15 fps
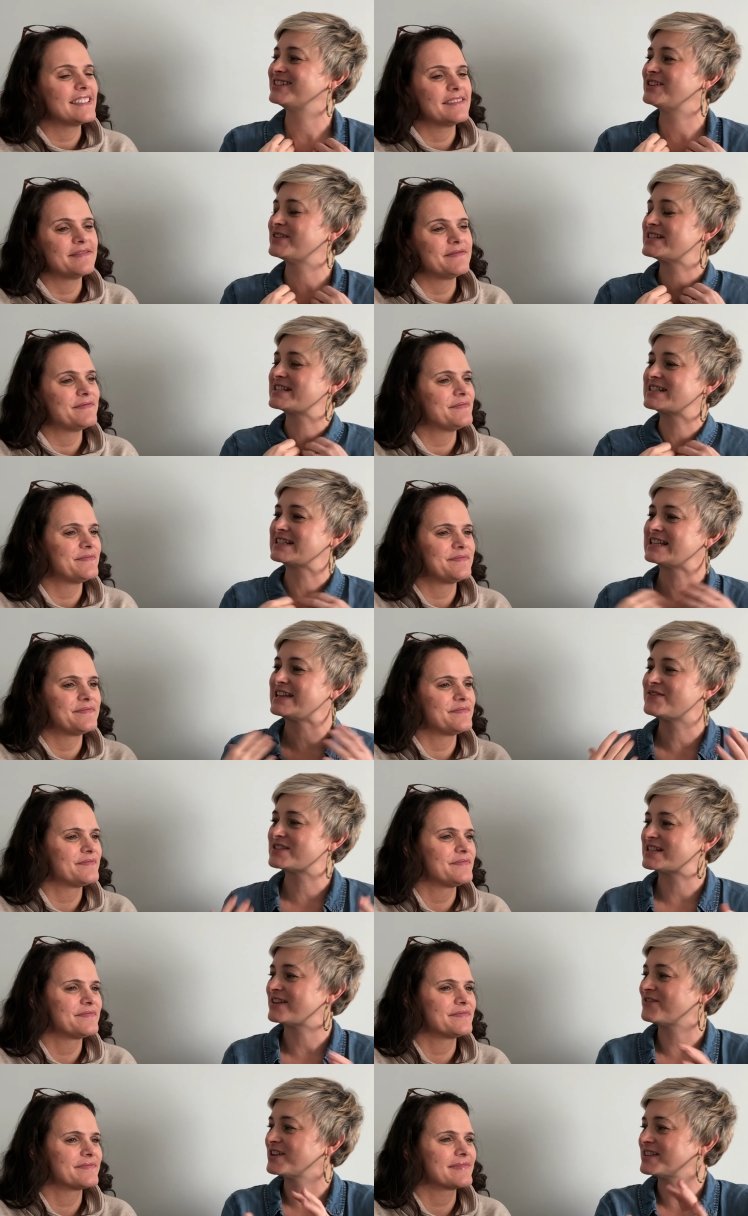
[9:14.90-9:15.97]
Speaker 1: you had sleeves
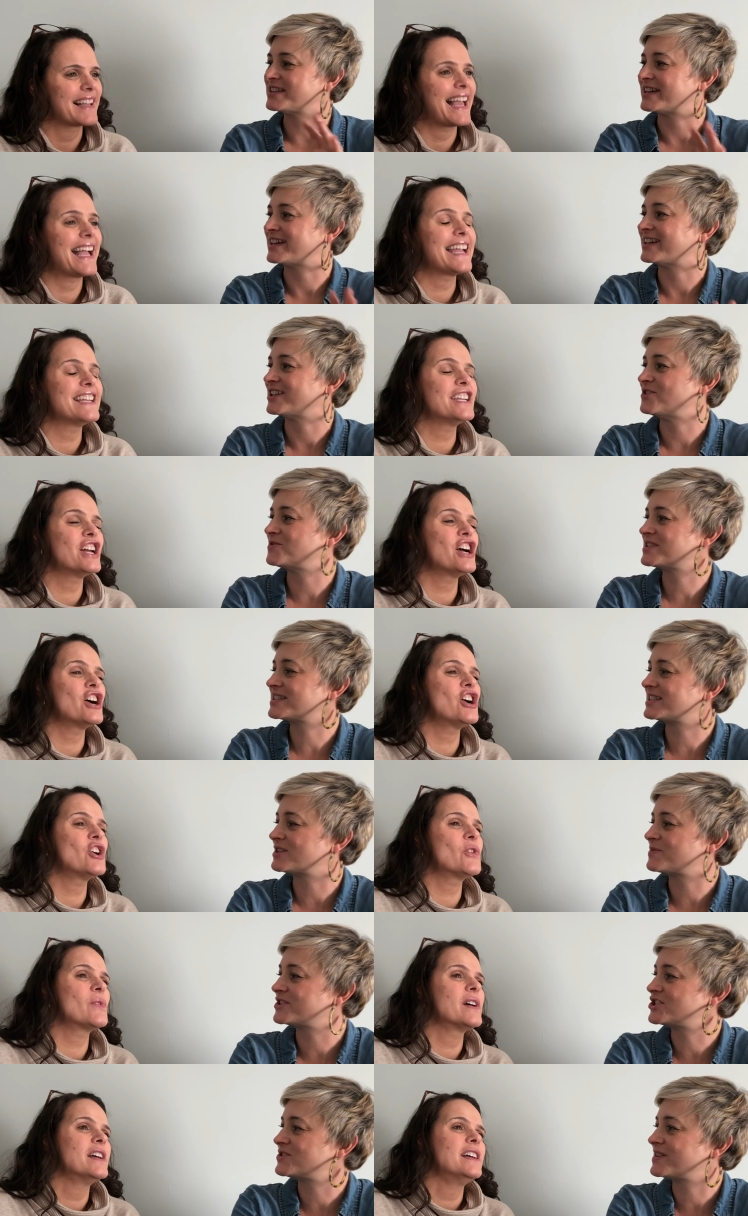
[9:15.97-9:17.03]
and everything. I know. You
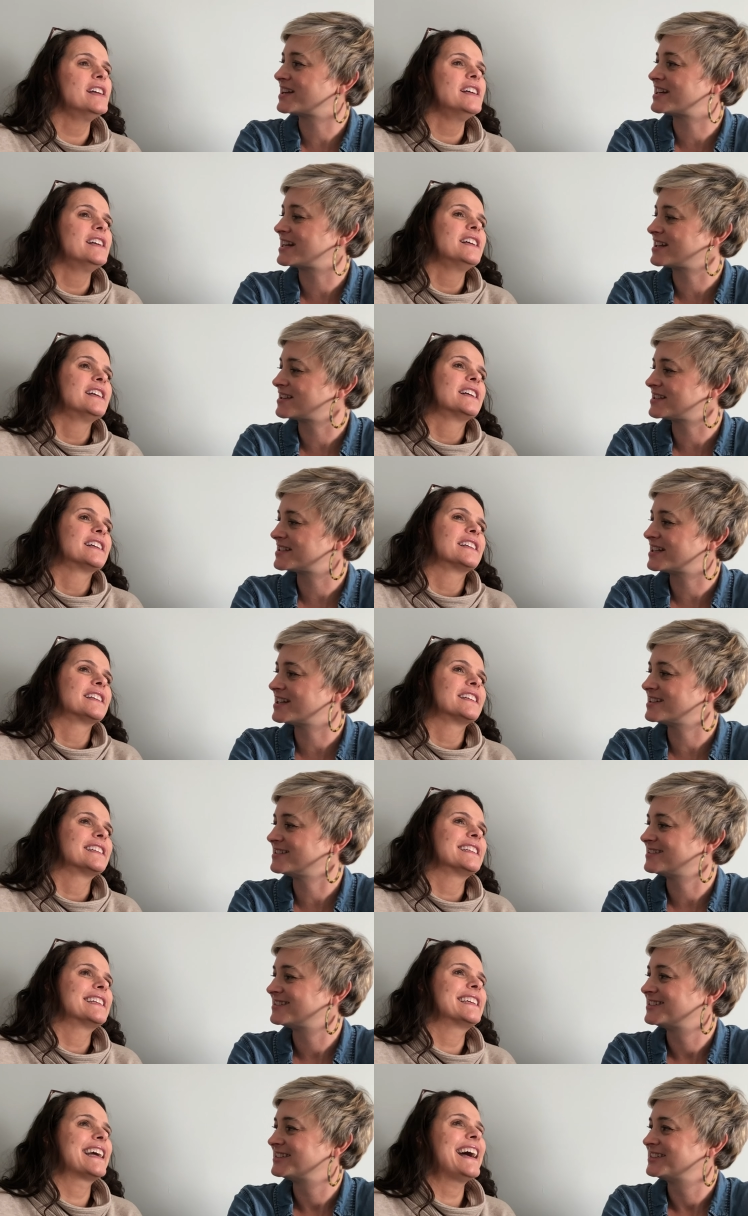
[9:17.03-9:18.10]
still wish you had a necklace on?
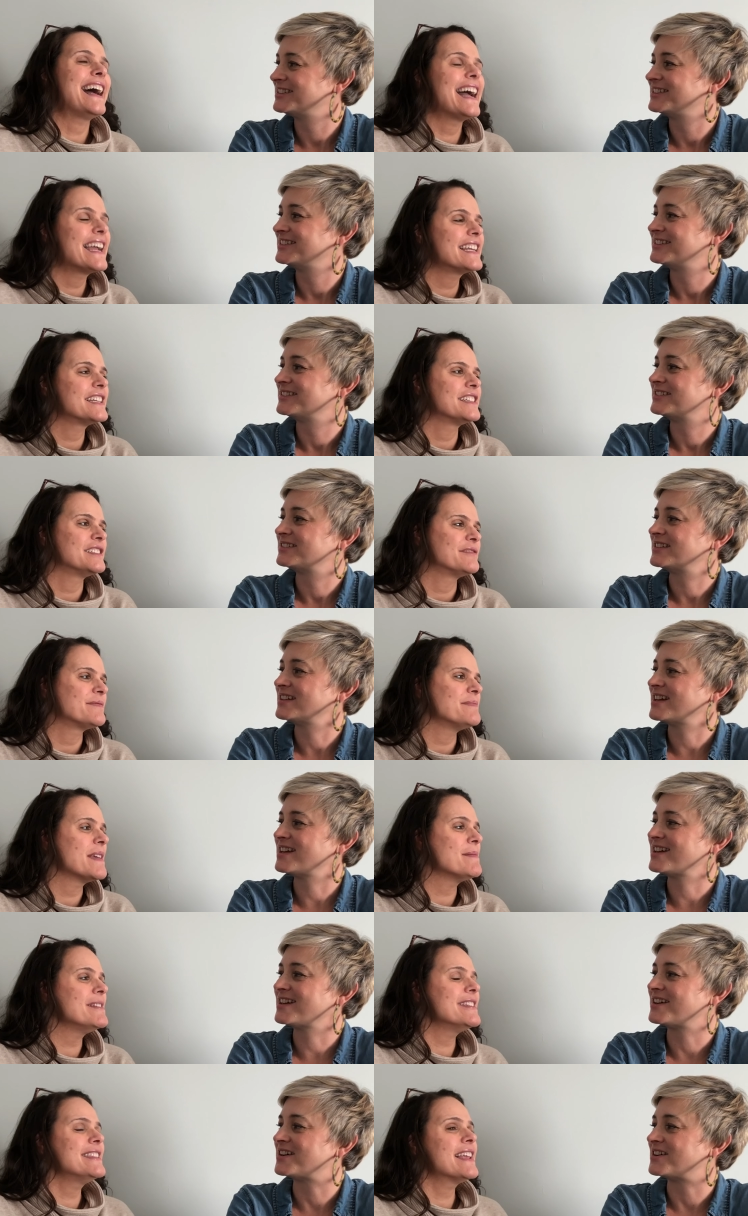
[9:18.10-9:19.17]
Speaker 2: Kind of. Oh.
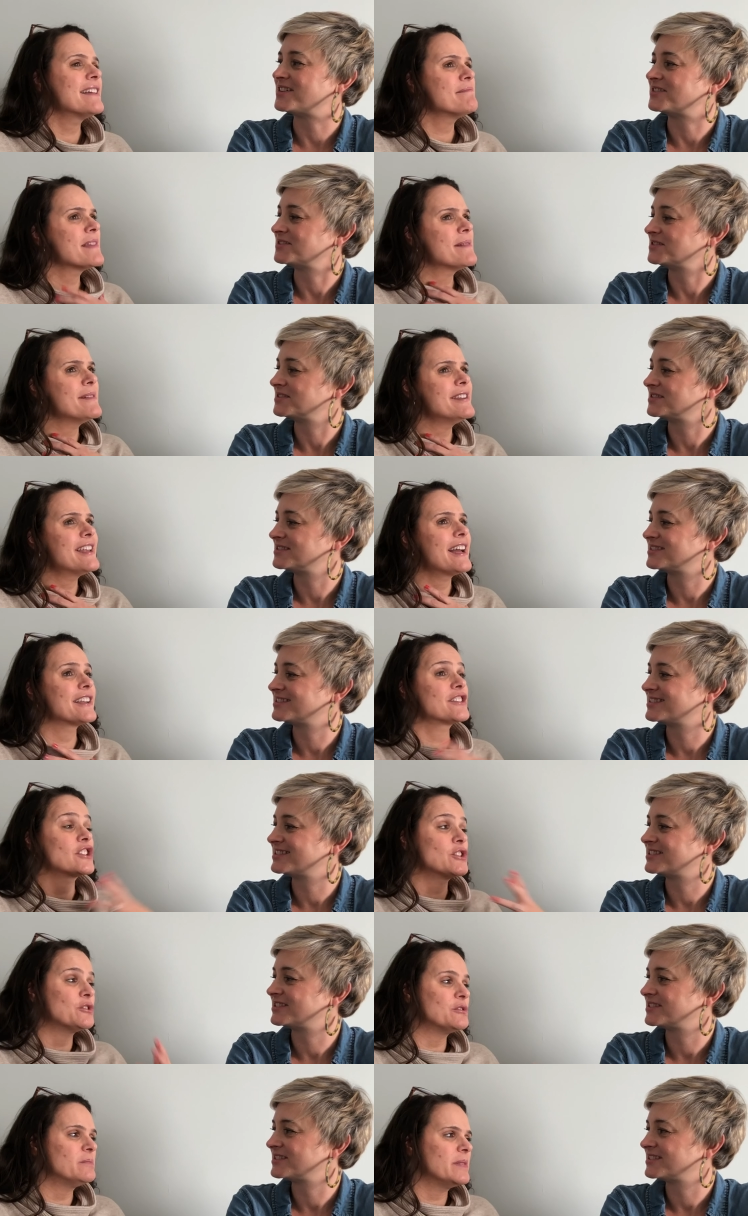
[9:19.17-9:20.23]
Maybe ah. not. Maybe not
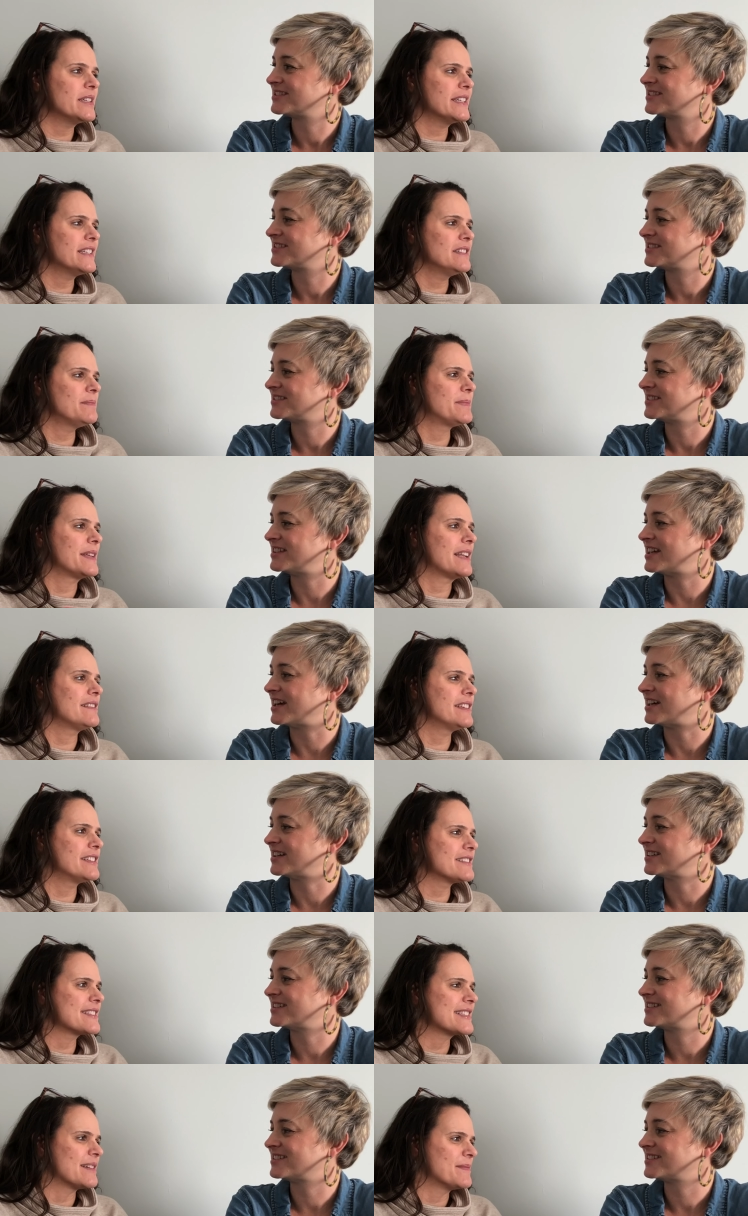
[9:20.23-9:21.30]
too big, but yeah. a
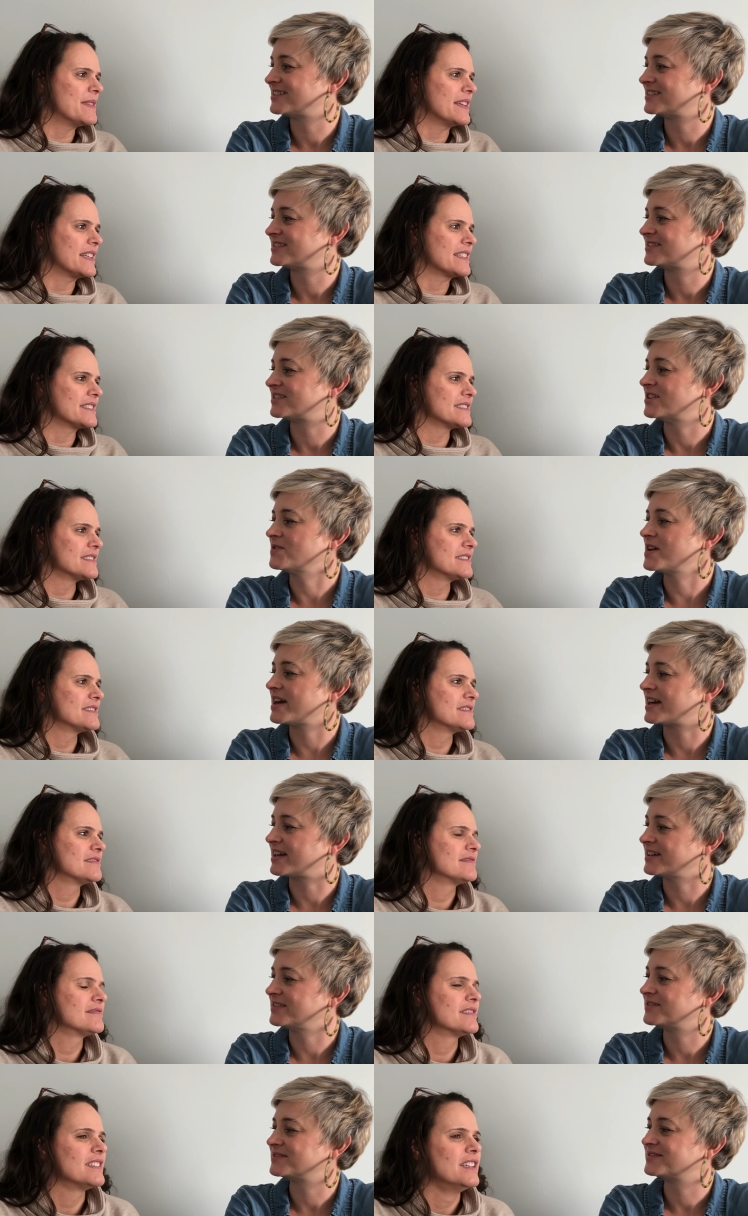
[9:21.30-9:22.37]
little something.
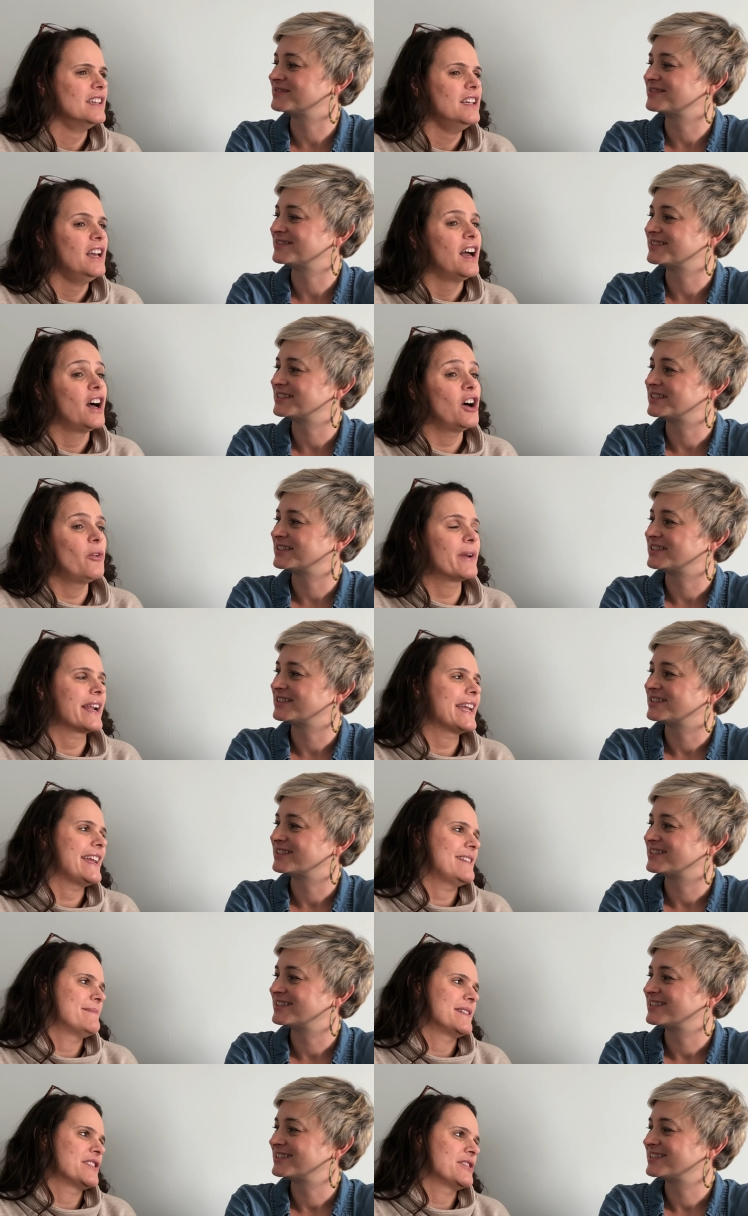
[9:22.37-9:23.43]
Okay. Oh, and I
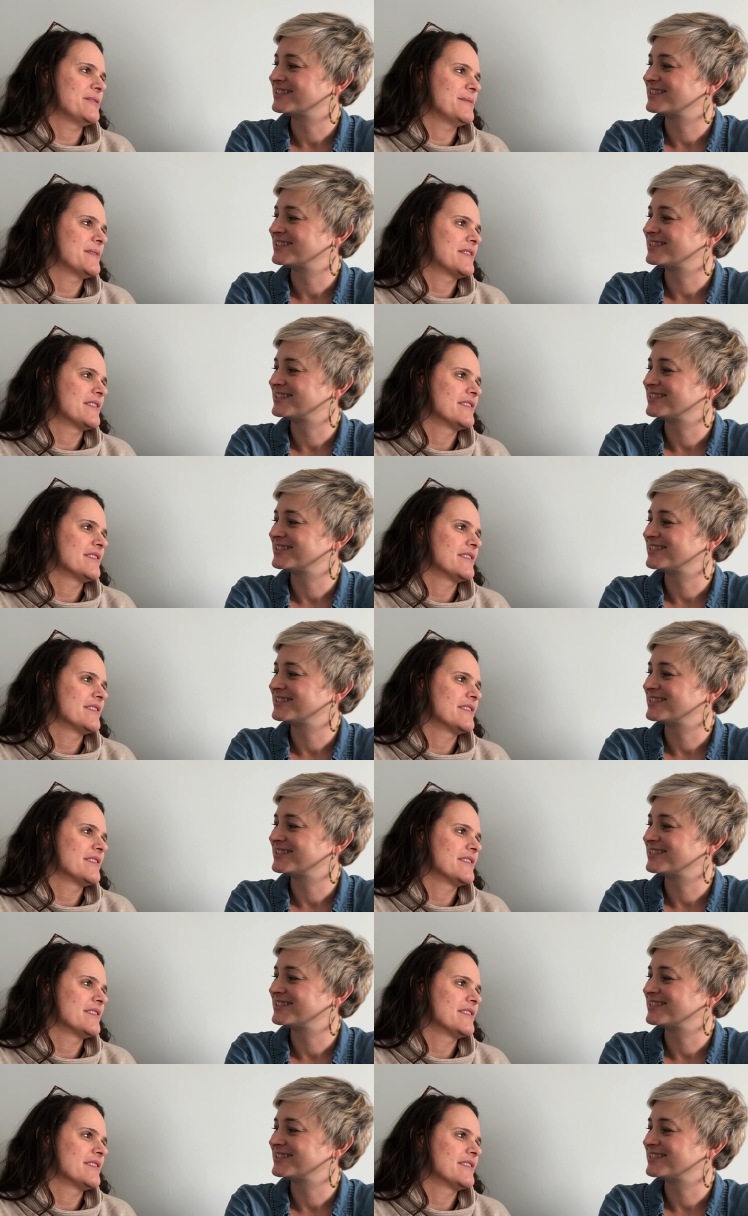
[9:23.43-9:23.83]
hated my shoes.